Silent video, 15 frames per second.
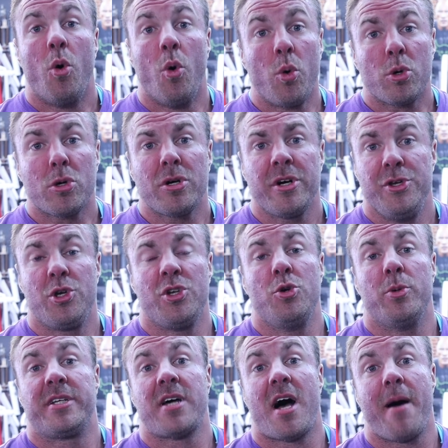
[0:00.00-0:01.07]
Or you can
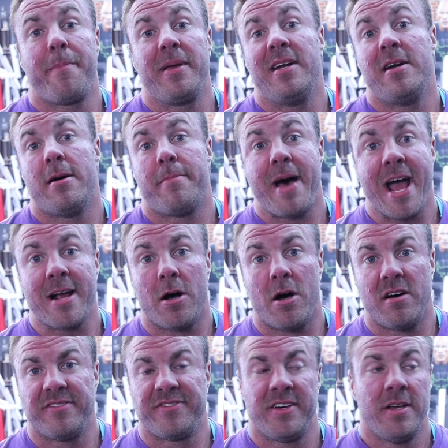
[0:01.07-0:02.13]
do a top in and a back
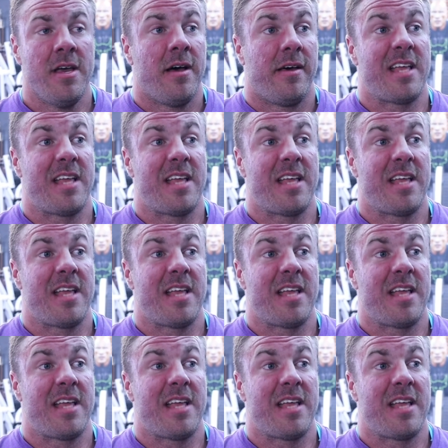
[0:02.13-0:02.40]
off.